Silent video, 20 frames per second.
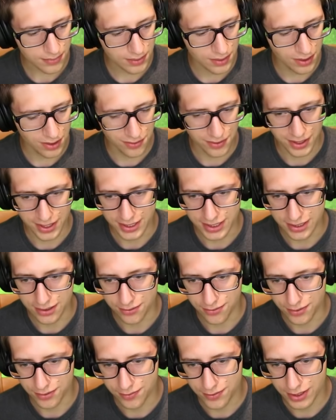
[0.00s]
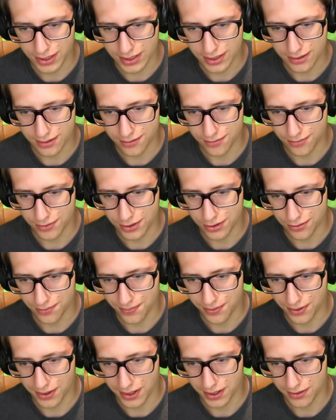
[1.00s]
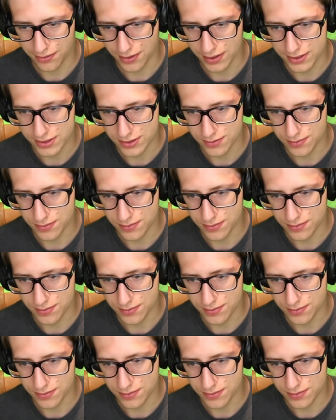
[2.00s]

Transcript: Alright, we've got real progress